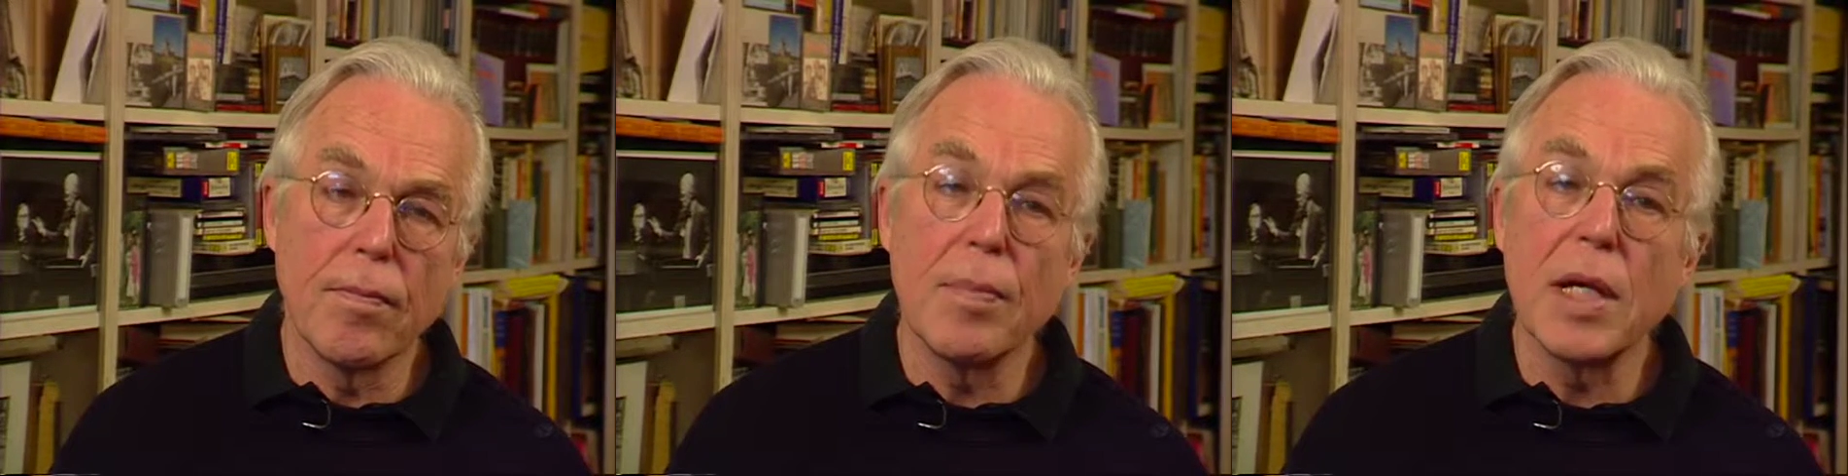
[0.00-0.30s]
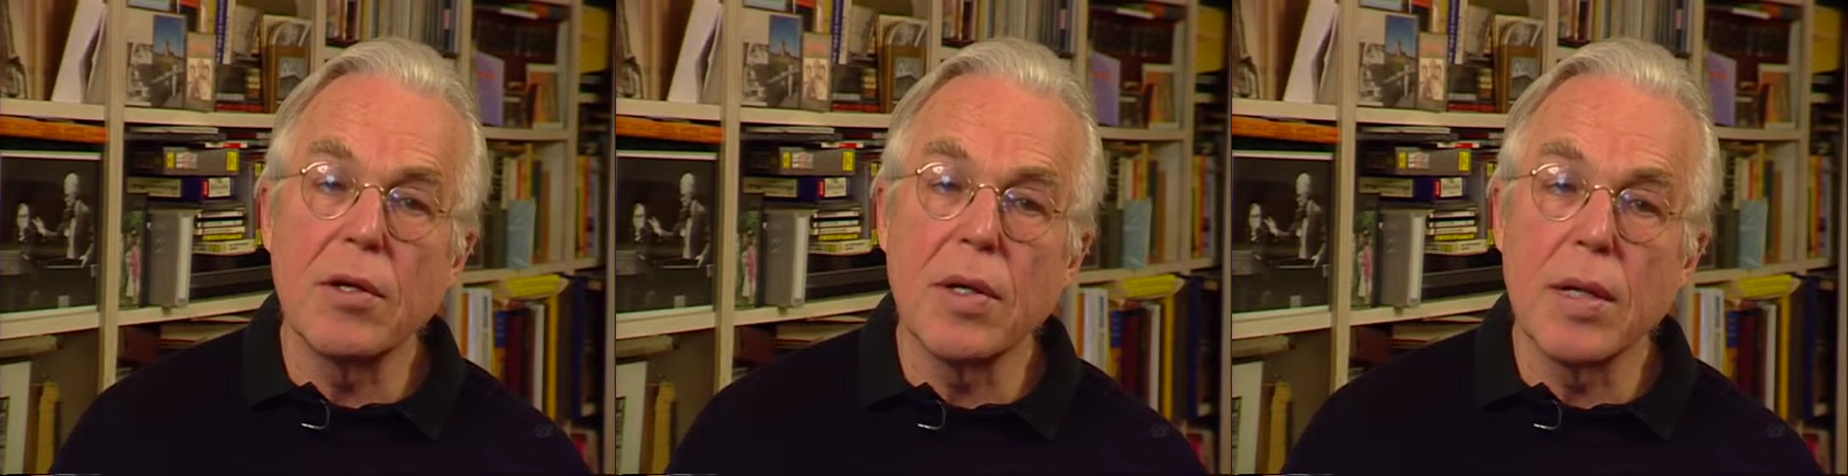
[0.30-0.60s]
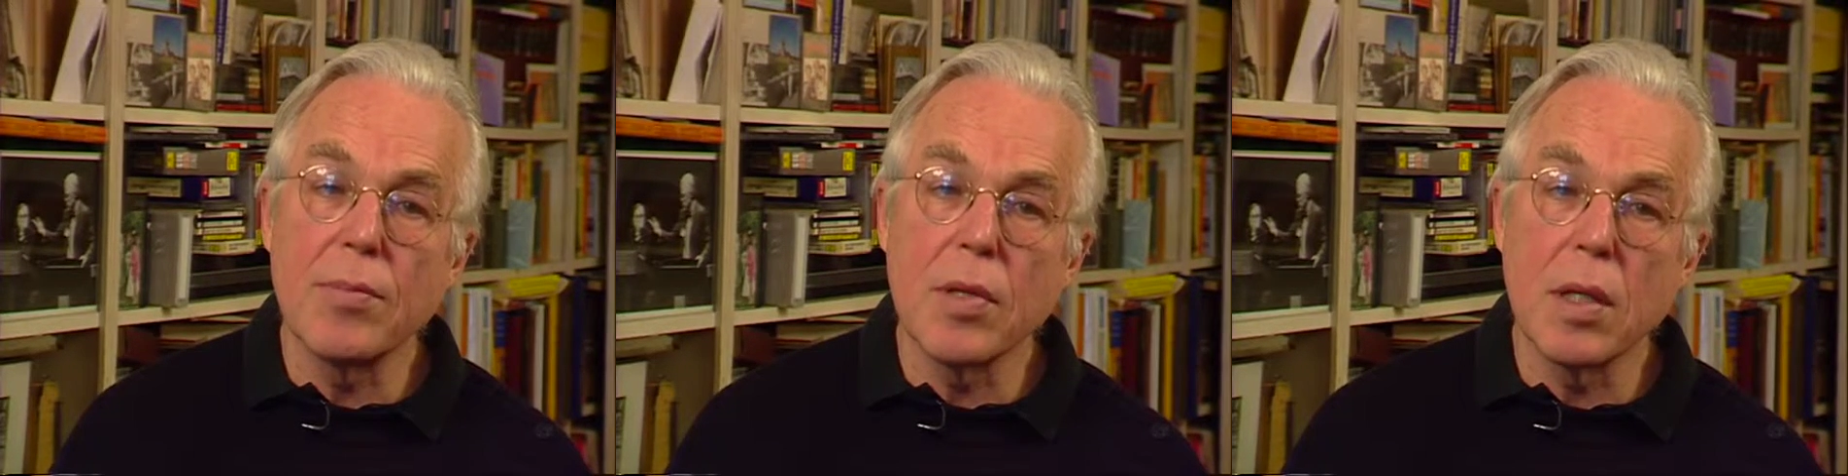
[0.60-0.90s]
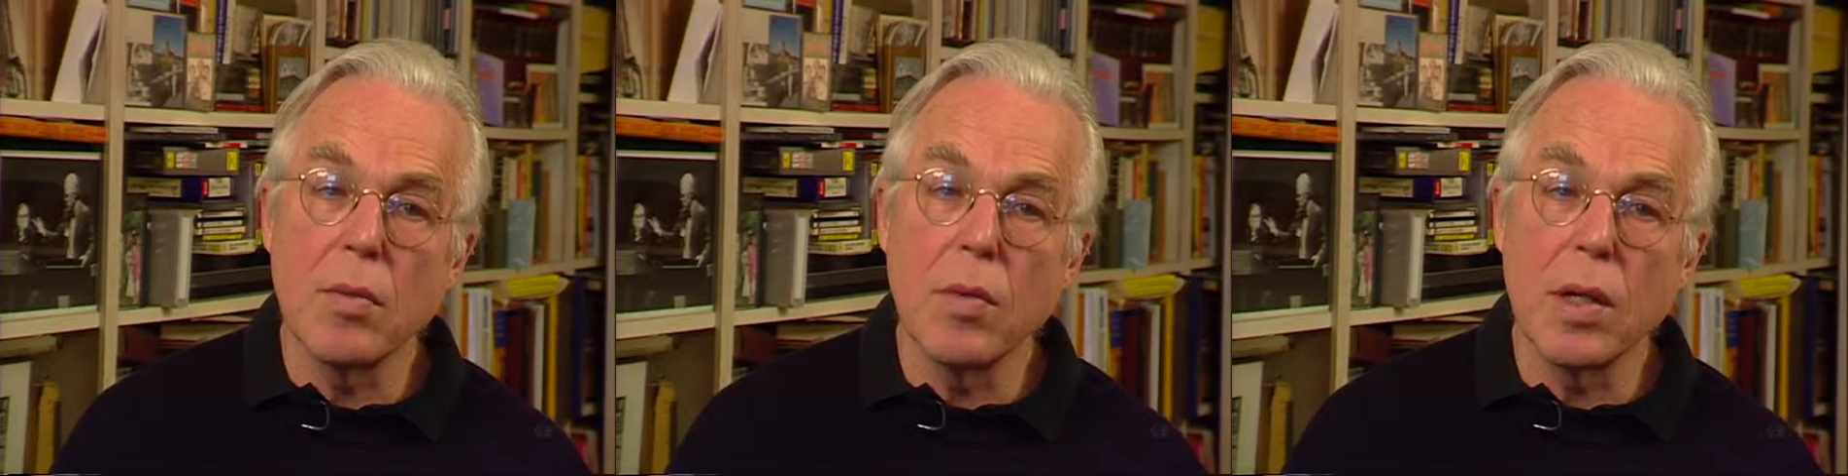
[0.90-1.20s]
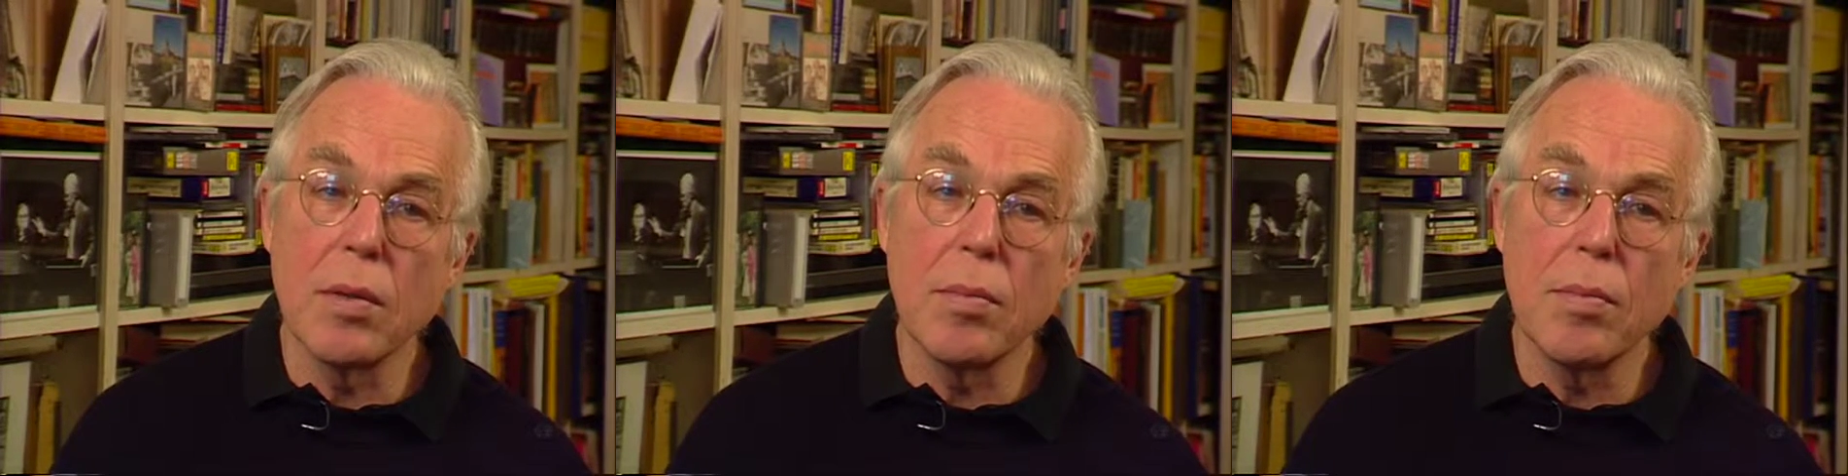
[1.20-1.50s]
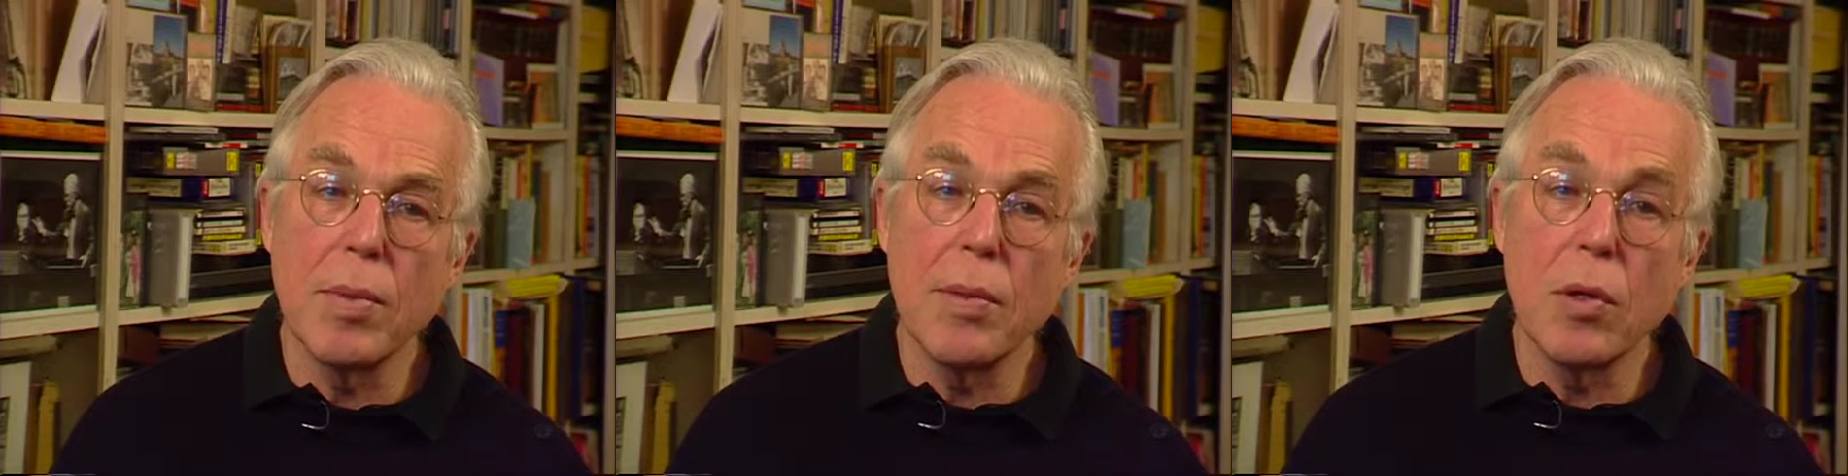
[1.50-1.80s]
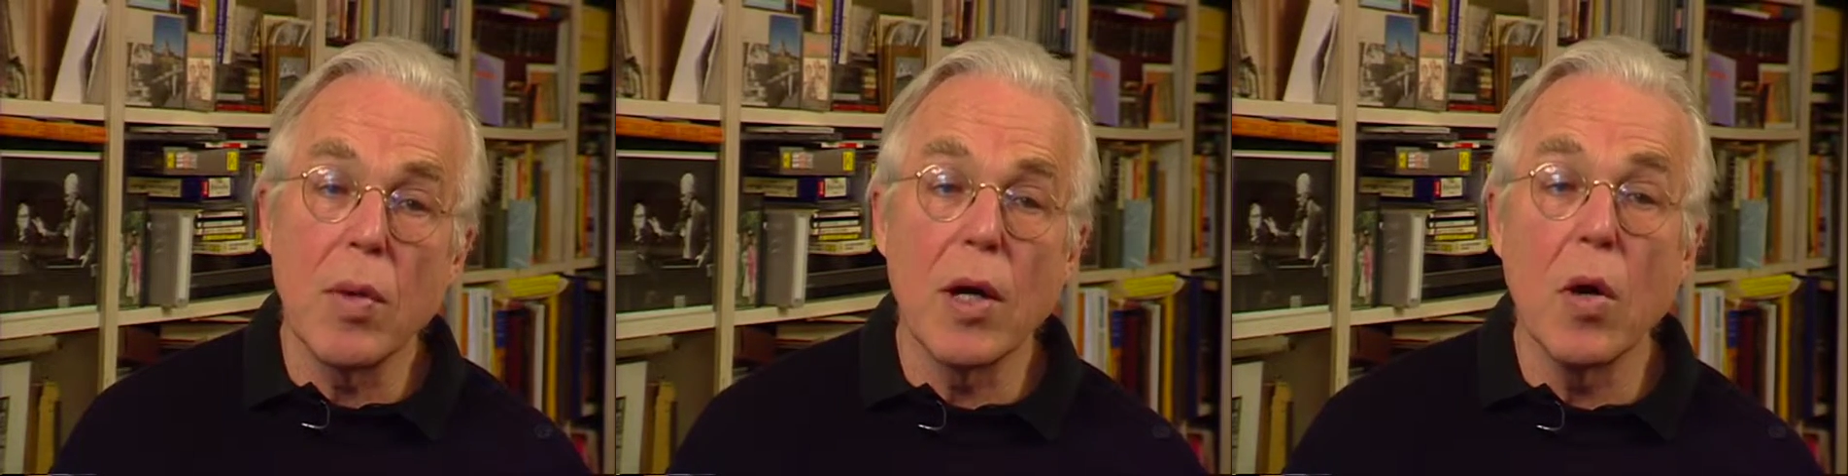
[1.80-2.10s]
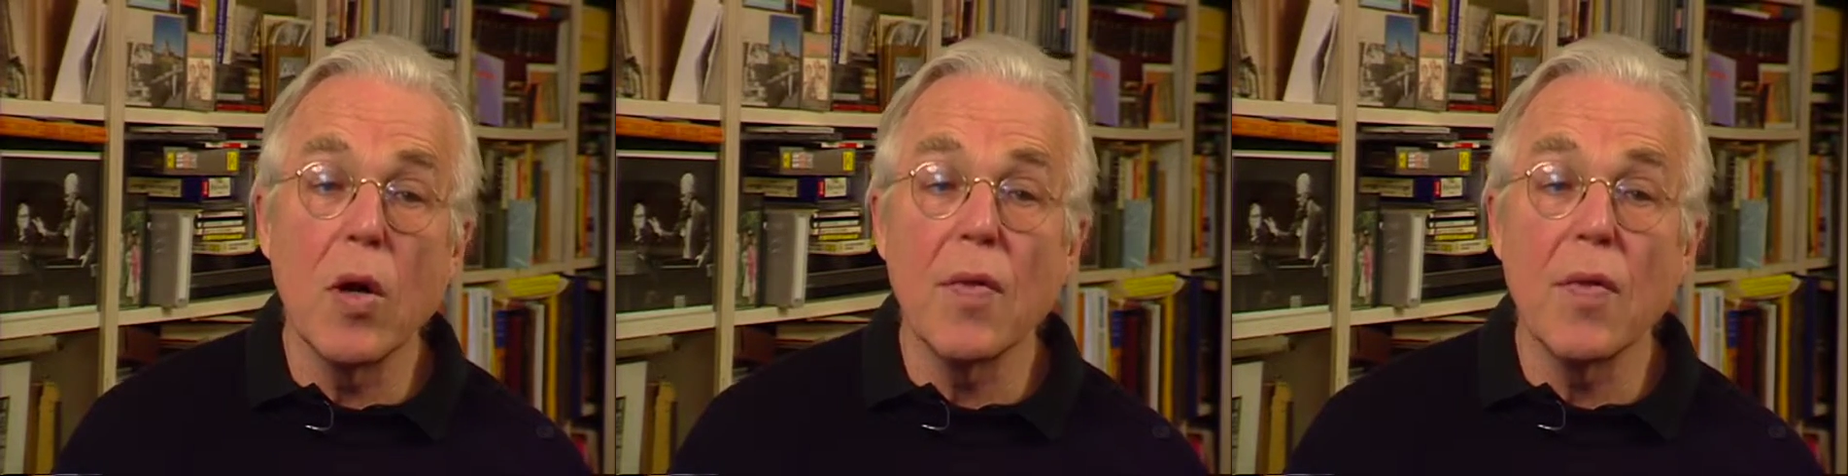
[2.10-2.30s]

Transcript: big dreams, and what people who had